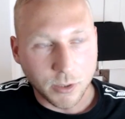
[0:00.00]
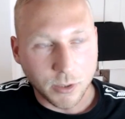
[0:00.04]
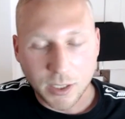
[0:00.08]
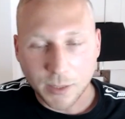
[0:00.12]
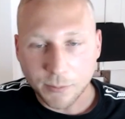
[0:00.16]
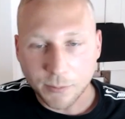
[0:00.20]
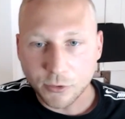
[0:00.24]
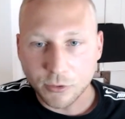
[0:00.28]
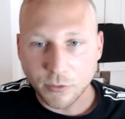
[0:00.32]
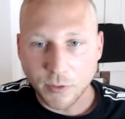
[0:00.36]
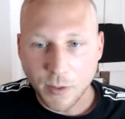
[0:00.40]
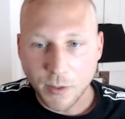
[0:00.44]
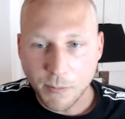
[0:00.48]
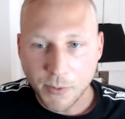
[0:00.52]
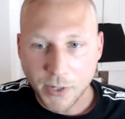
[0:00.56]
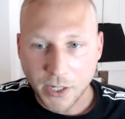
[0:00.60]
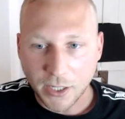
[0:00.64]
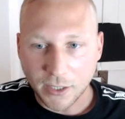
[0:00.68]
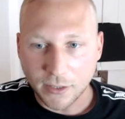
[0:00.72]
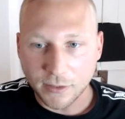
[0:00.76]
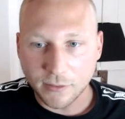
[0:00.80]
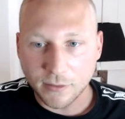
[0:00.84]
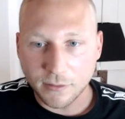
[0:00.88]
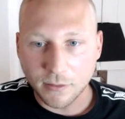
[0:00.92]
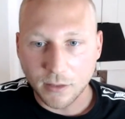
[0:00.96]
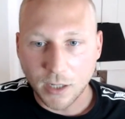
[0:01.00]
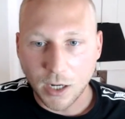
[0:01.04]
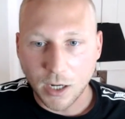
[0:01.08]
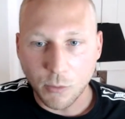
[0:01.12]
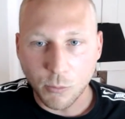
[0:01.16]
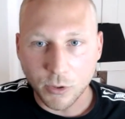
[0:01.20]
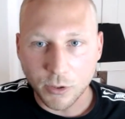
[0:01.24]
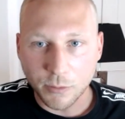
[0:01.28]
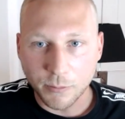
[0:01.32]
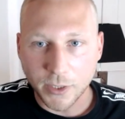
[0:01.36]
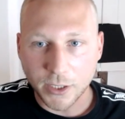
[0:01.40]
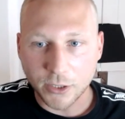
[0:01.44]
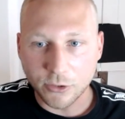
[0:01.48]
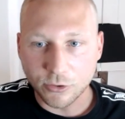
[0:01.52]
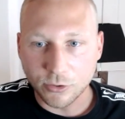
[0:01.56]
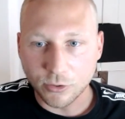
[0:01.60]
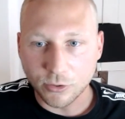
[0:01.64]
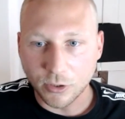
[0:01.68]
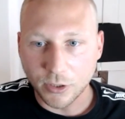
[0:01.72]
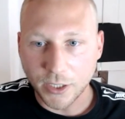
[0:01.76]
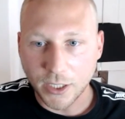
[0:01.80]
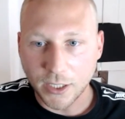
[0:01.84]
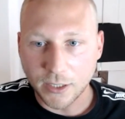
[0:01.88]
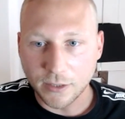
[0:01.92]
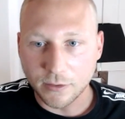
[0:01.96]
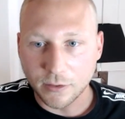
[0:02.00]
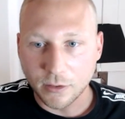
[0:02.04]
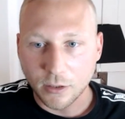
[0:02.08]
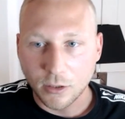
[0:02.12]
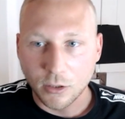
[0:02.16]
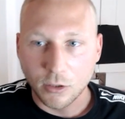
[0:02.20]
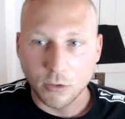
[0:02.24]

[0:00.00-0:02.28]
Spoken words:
it comes to VPNs, I want to make sure that,